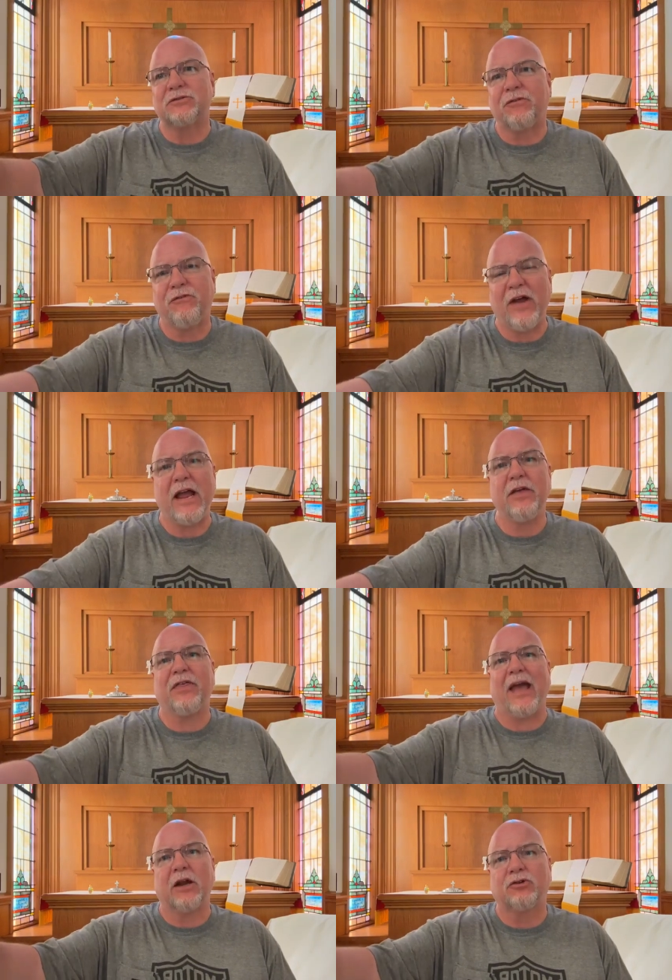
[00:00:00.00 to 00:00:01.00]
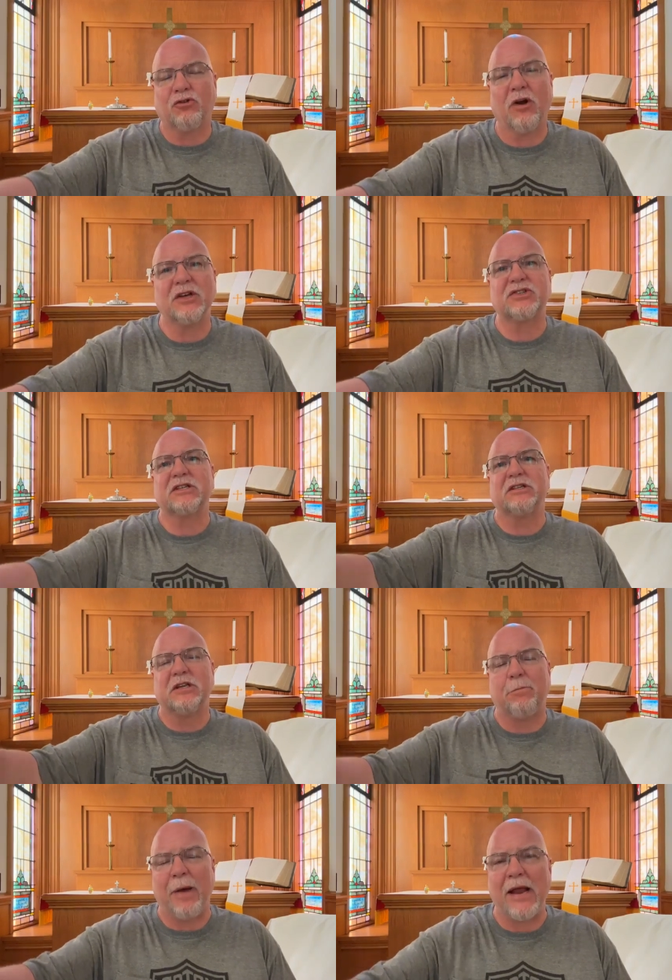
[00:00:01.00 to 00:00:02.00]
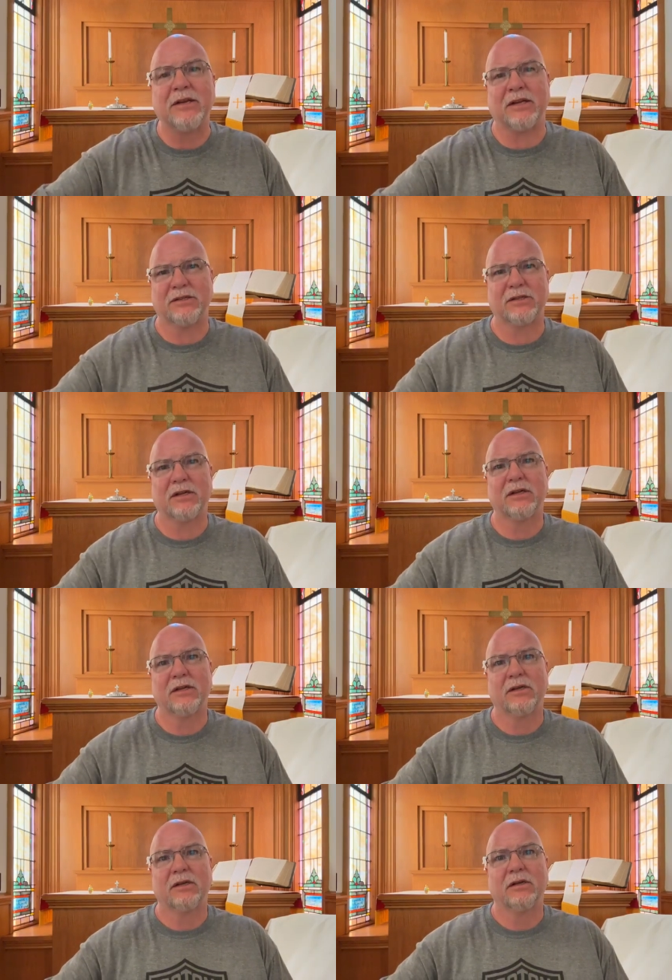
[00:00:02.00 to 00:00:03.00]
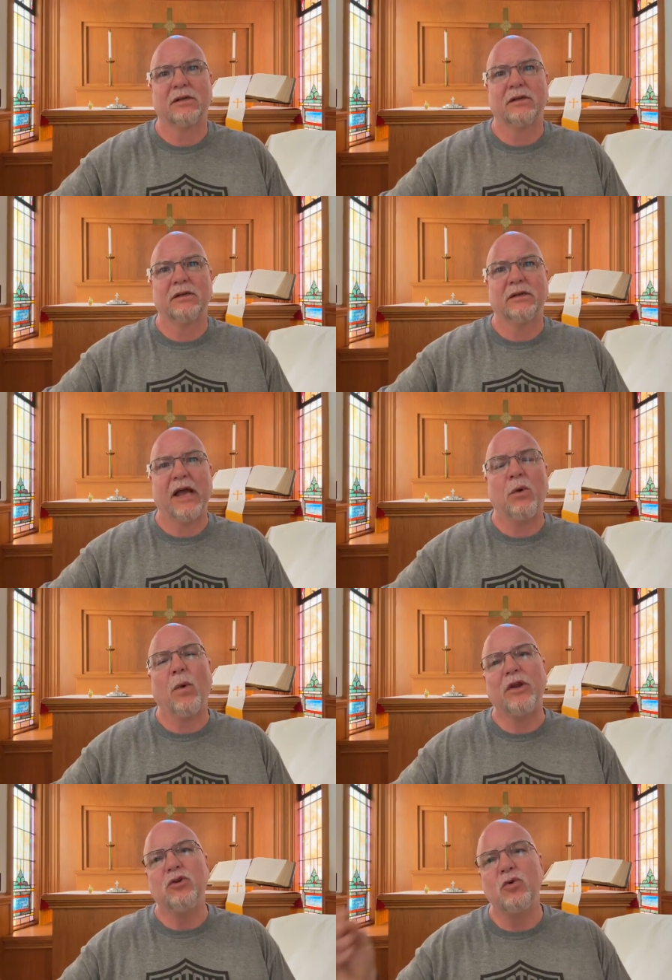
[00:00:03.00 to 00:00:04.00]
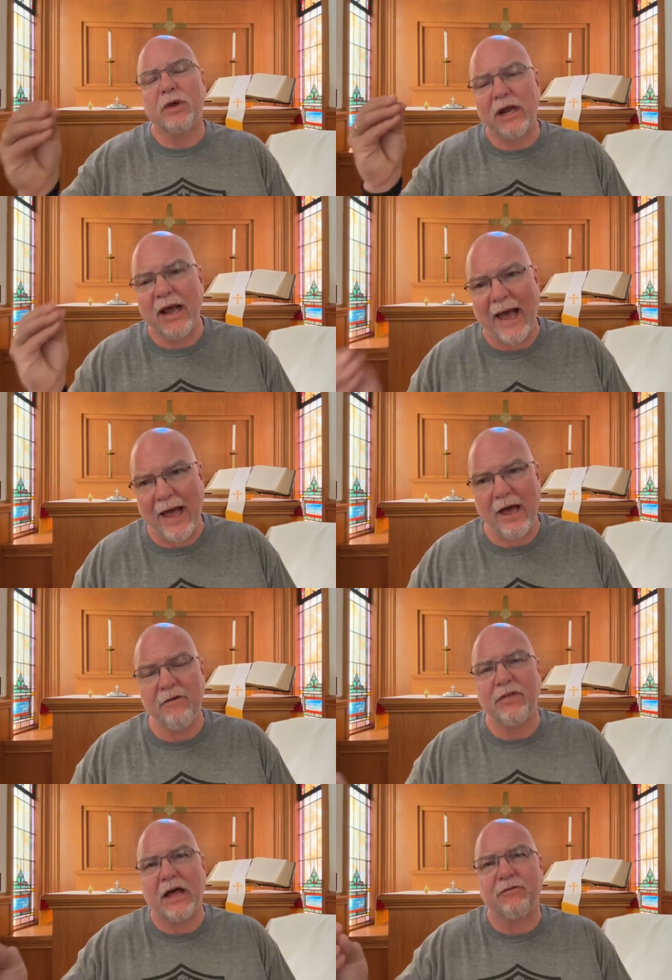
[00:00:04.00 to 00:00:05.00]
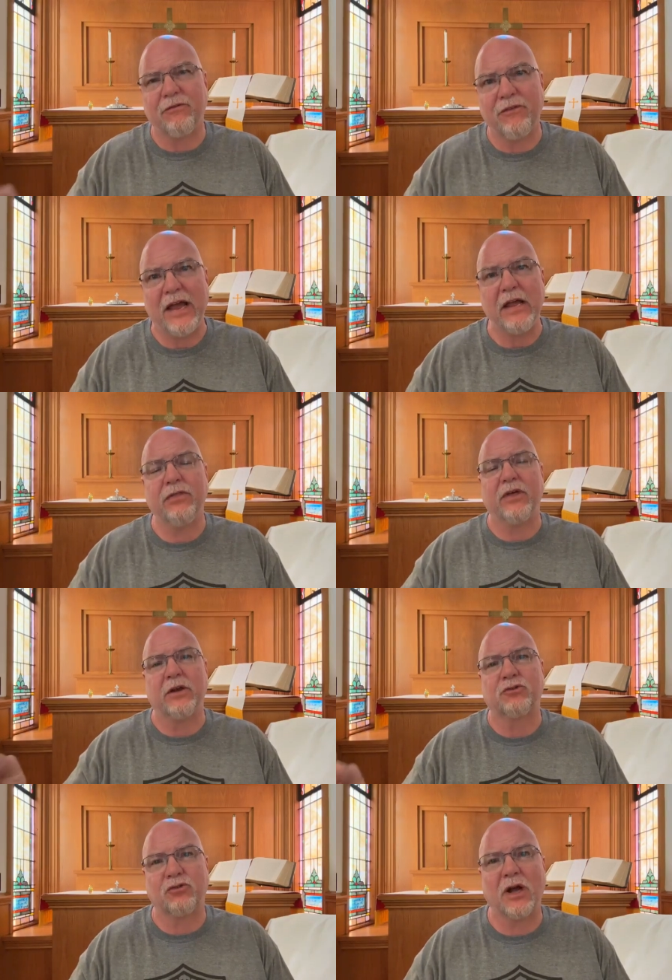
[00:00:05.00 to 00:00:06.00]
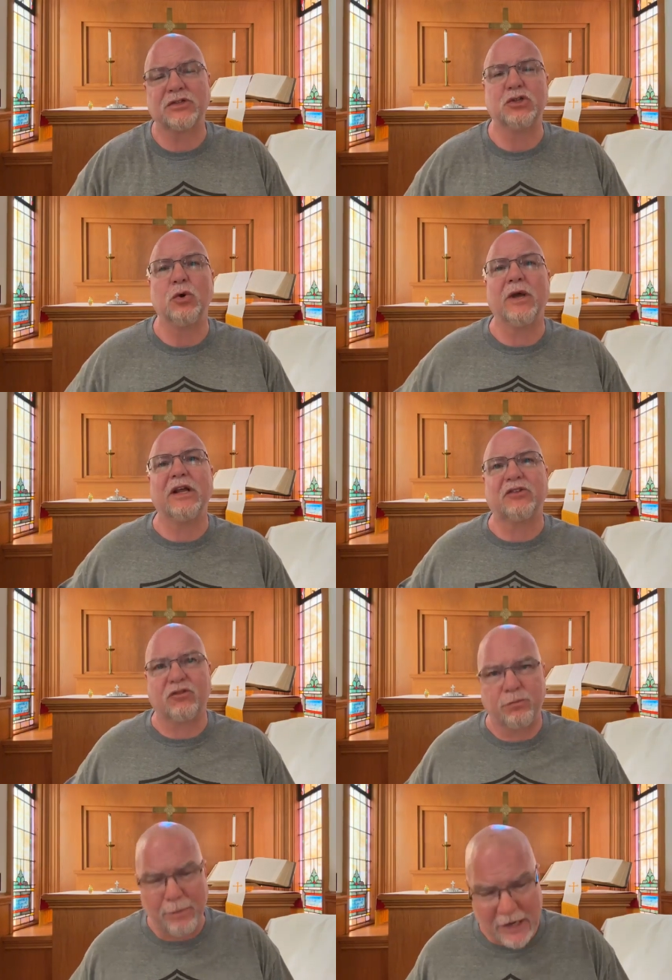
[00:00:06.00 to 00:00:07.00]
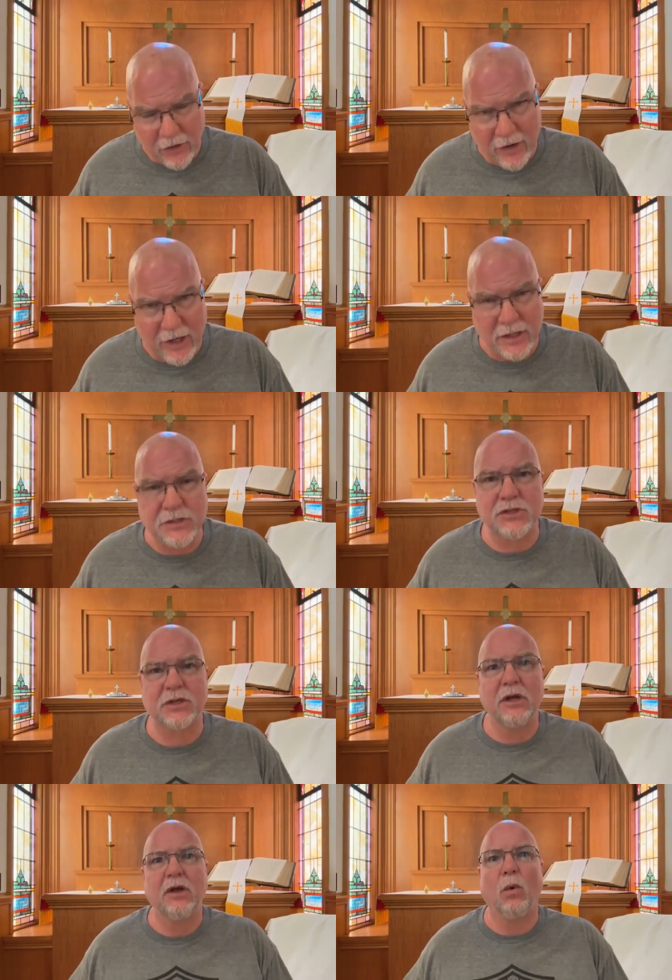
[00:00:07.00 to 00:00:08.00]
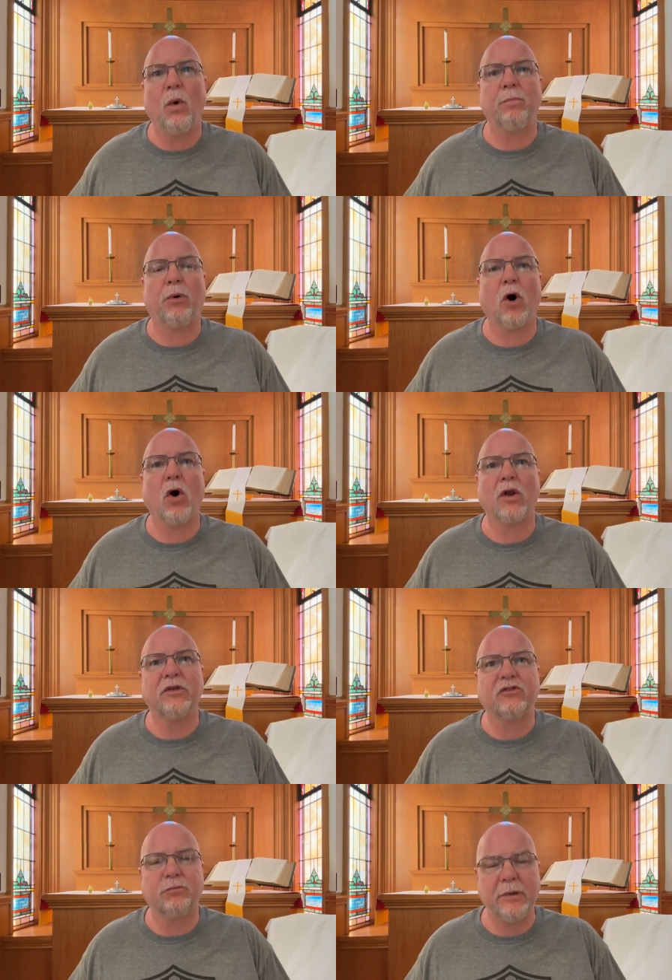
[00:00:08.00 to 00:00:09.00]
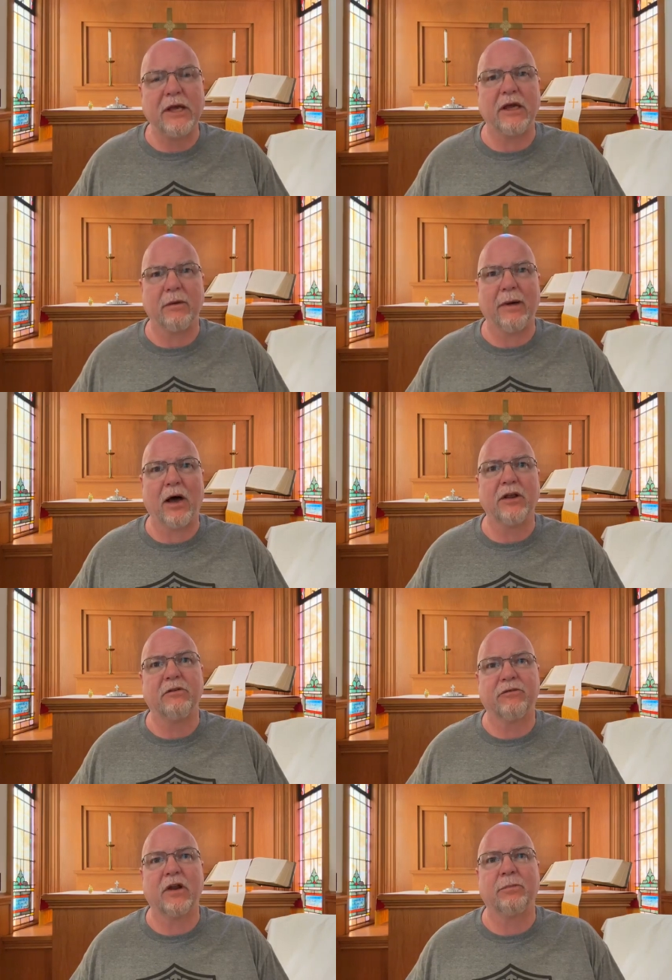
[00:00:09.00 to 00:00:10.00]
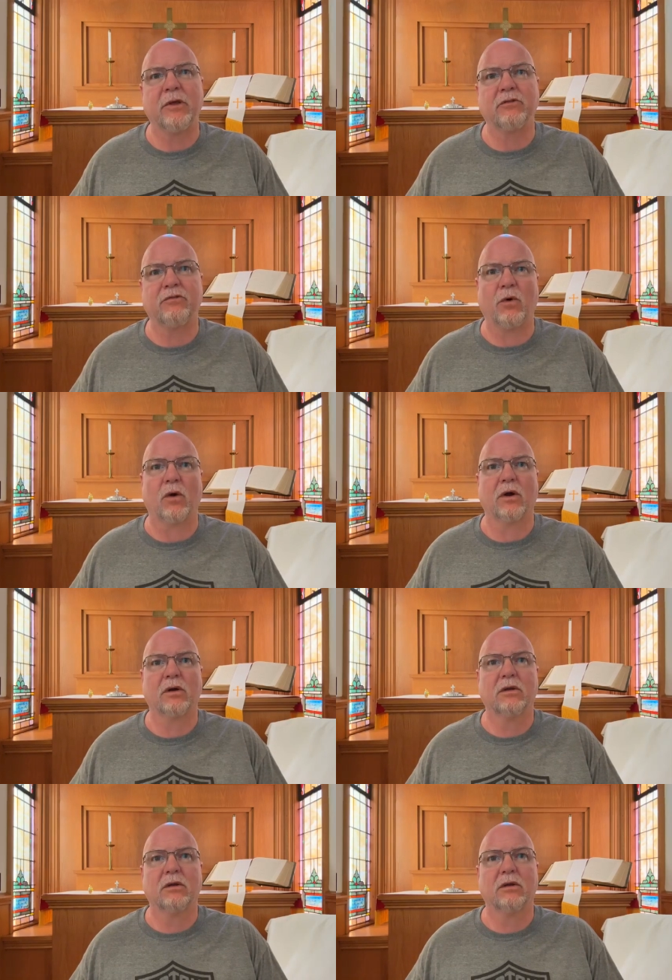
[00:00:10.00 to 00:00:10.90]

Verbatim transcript: is faith and trust dependent. And when you can have that faith and trust, you can experience what Paul is speaking about in Philippians 4.